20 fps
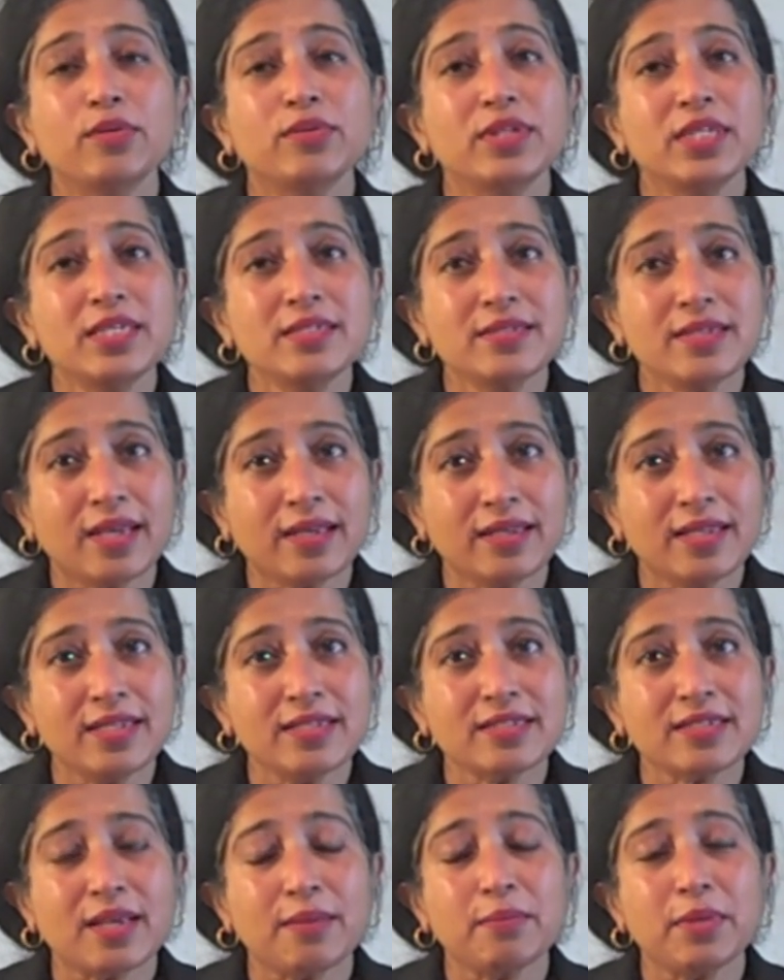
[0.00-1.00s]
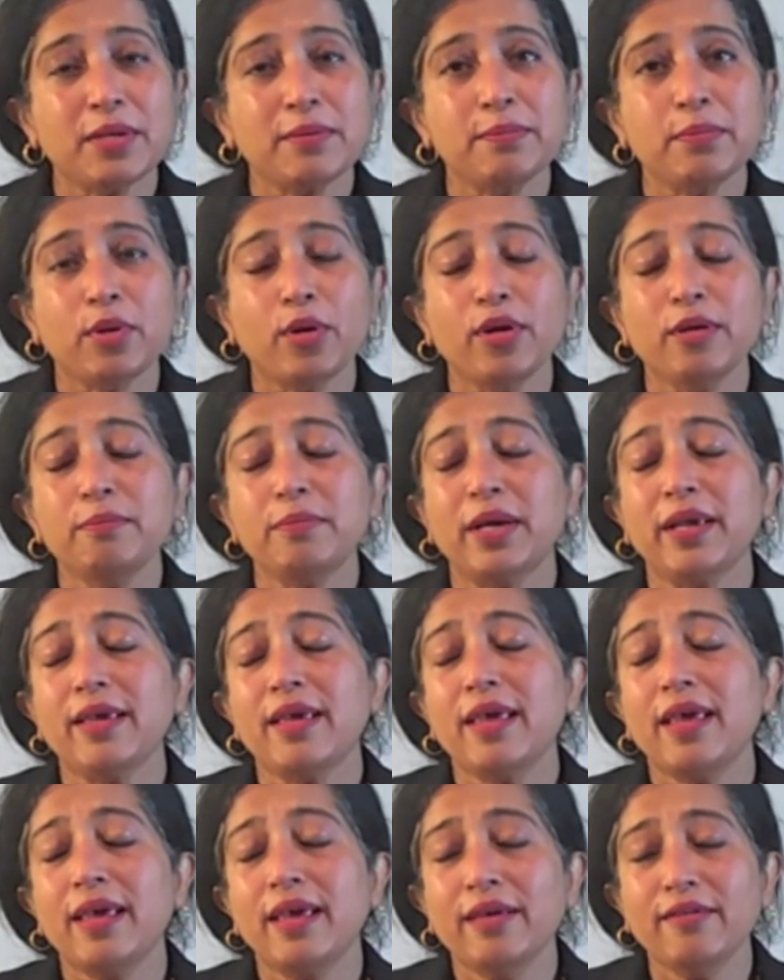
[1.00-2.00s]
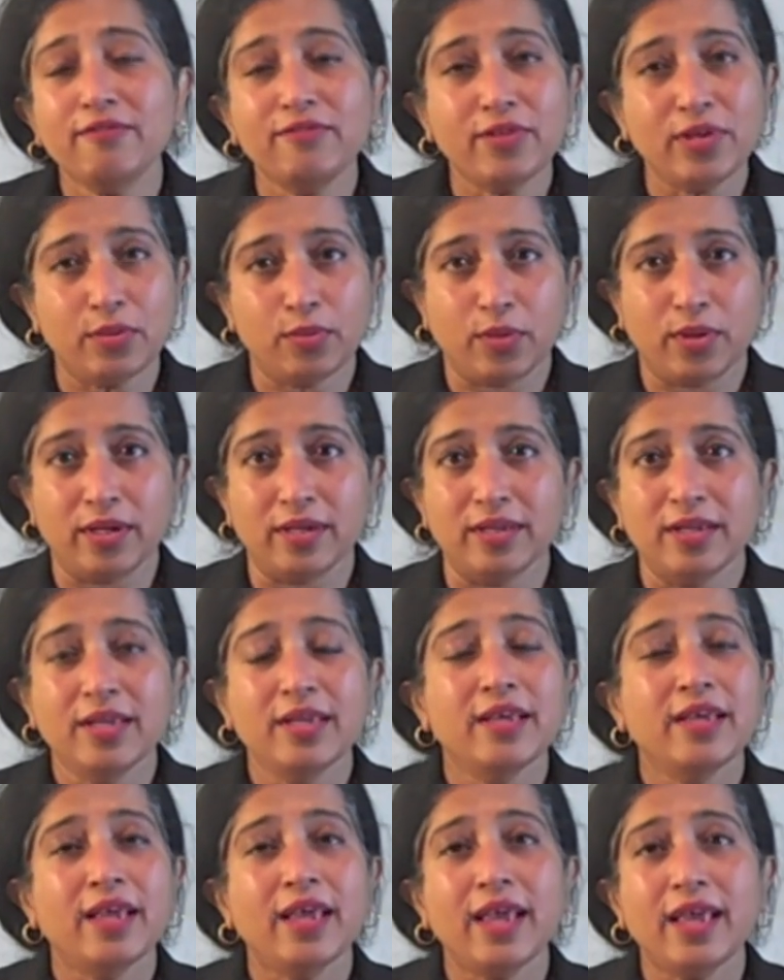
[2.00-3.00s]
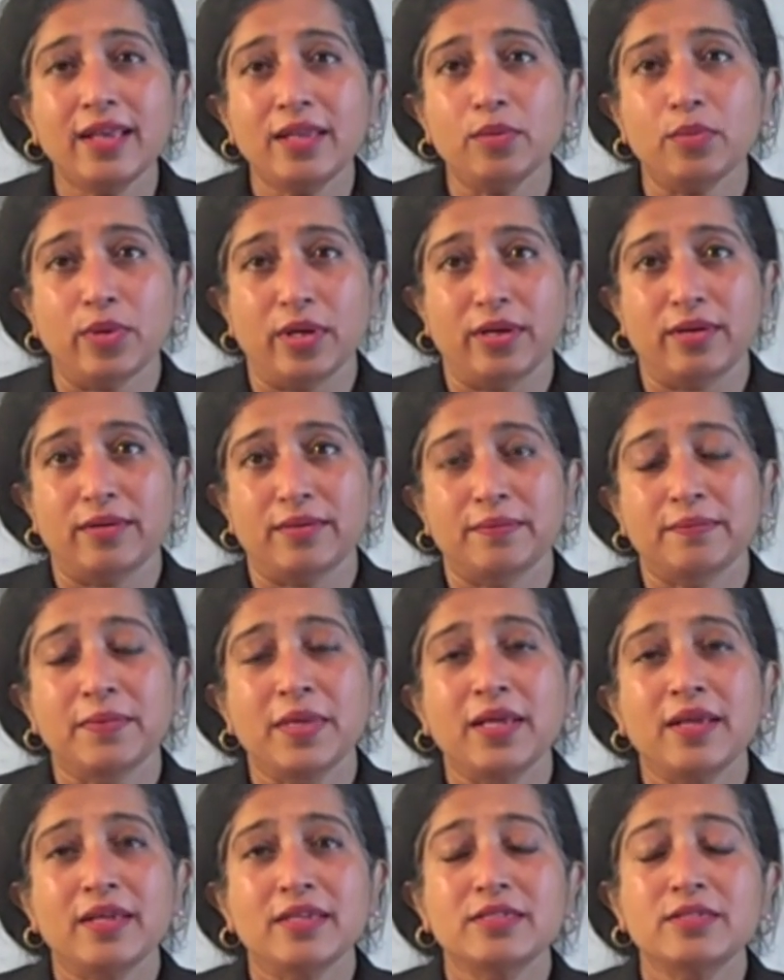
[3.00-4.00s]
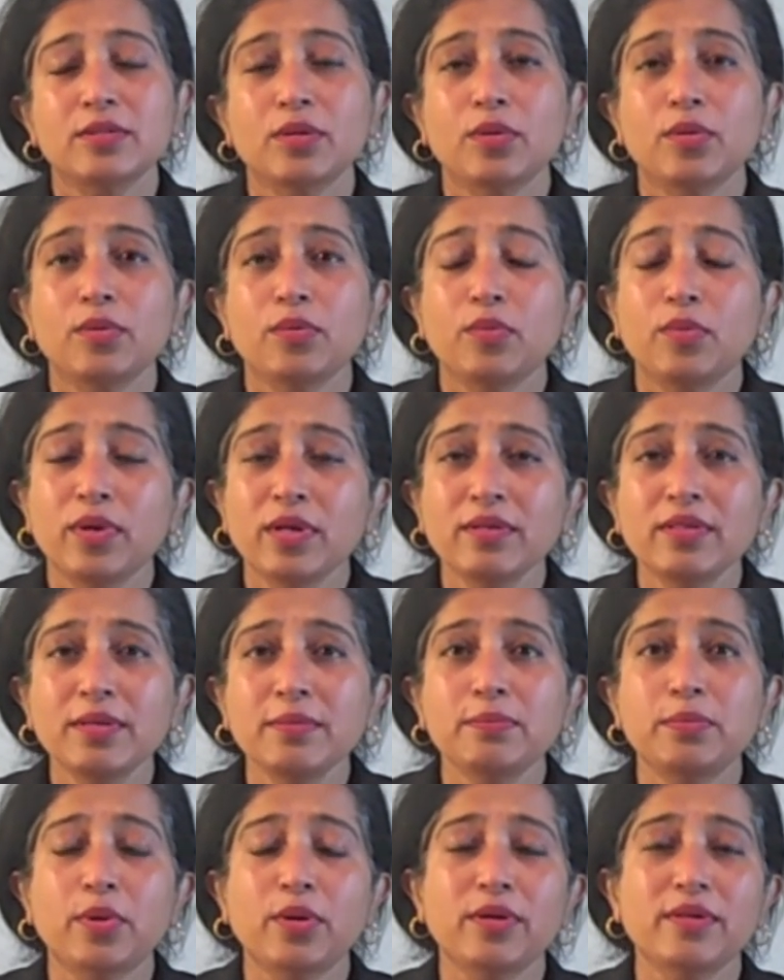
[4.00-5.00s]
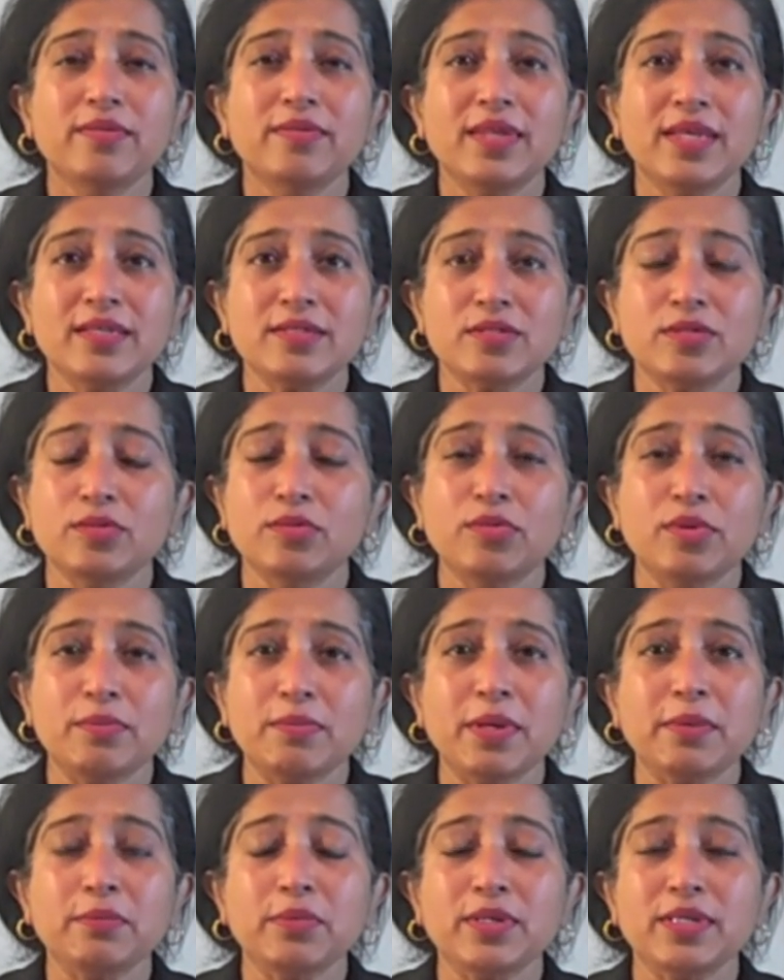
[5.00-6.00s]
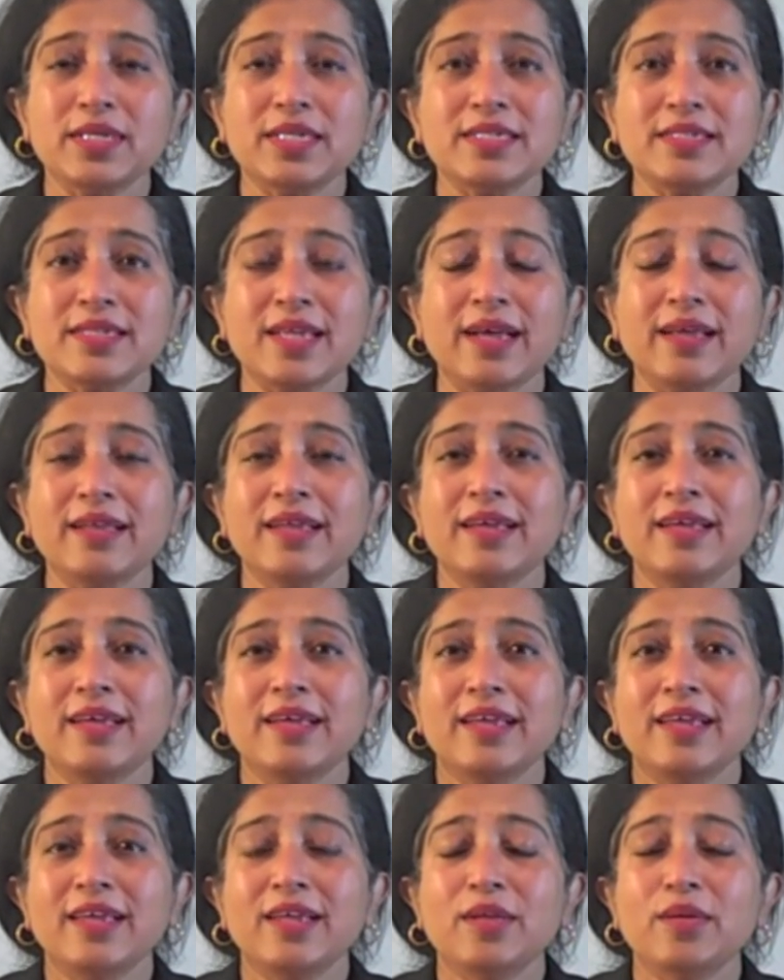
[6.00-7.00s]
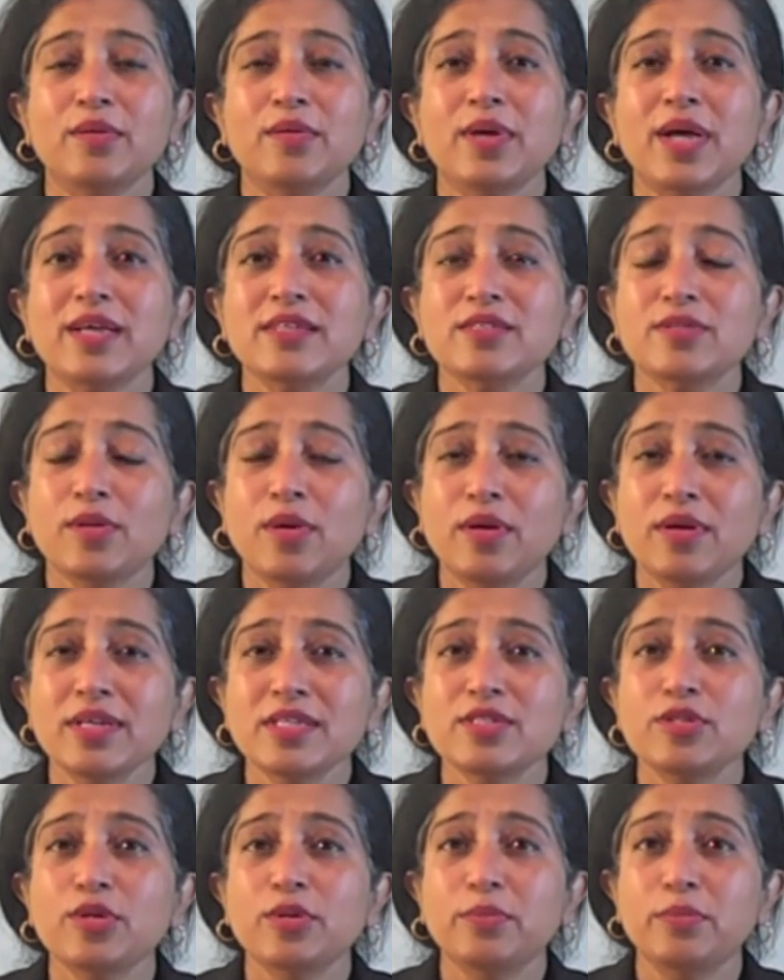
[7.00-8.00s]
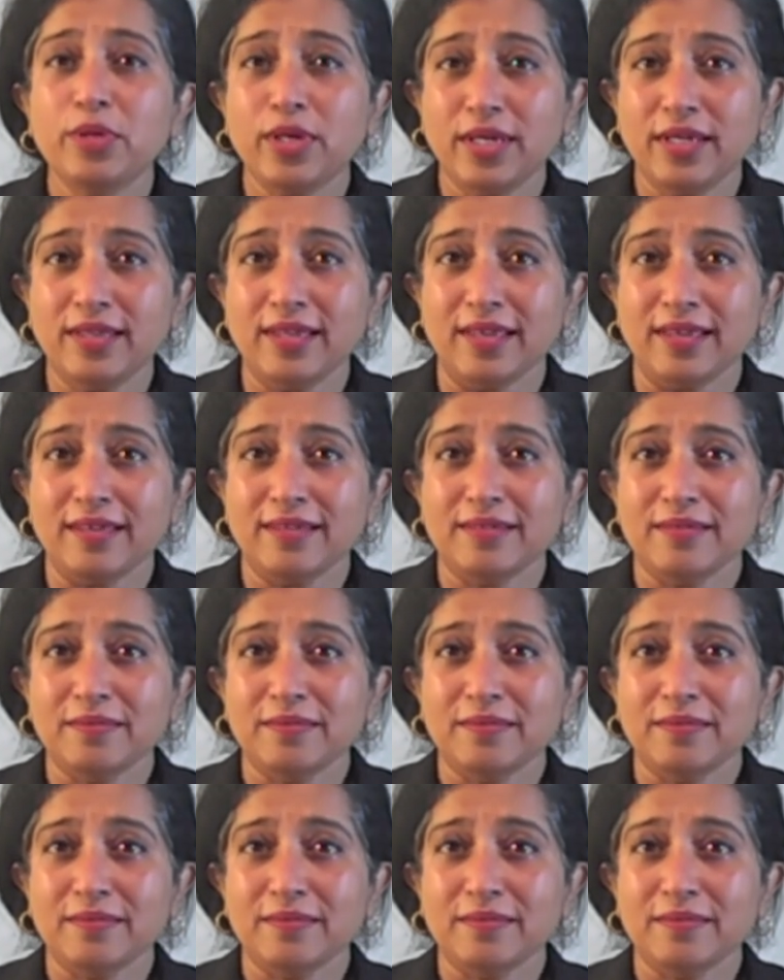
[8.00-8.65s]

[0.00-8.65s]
these techniques can be employed by everyone, anywhere. So one of the important things to remember is that, as long as you're breathing,